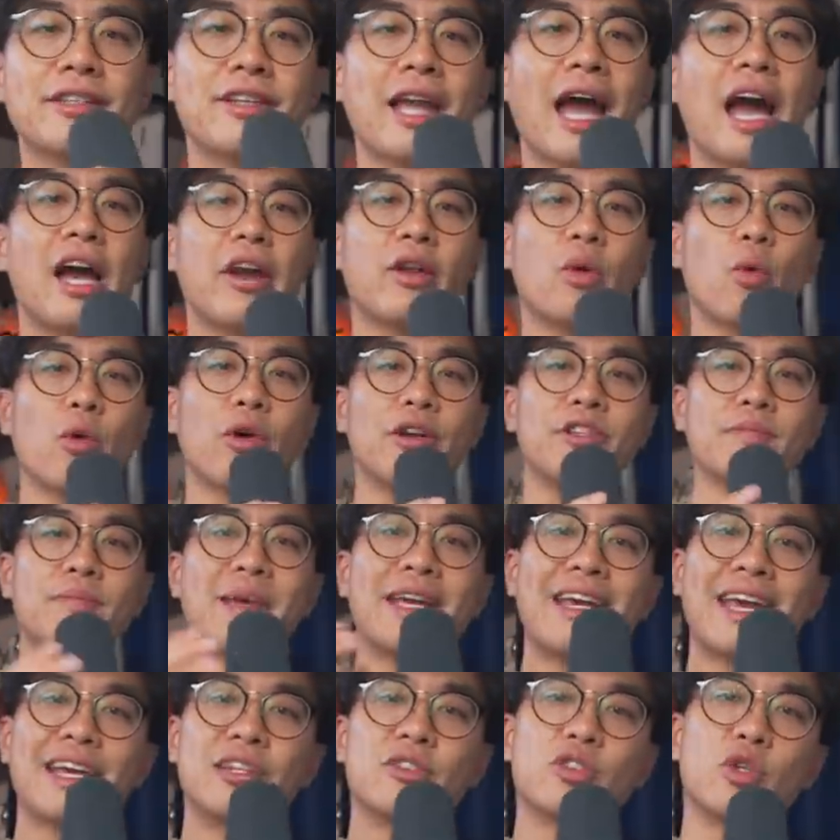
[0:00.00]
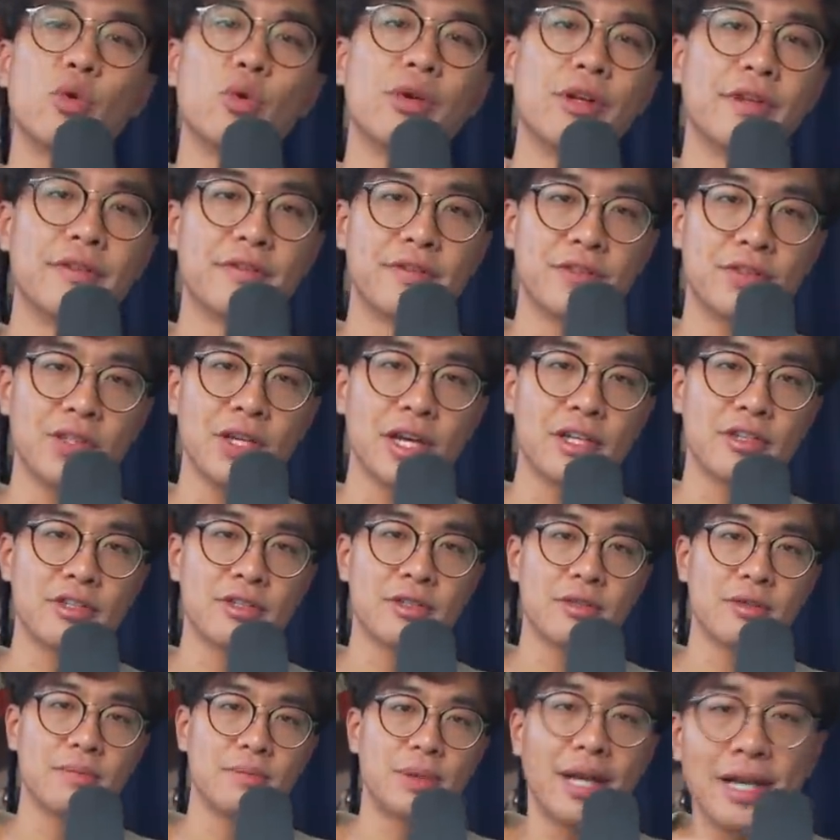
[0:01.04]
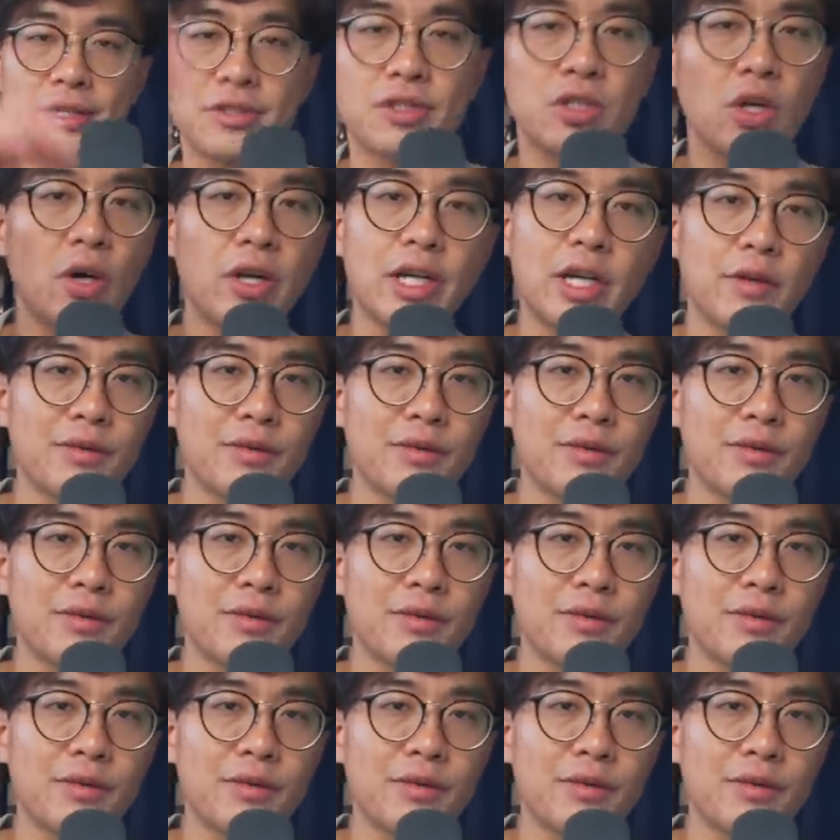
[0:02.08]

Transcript: categories make intuitive sense because during a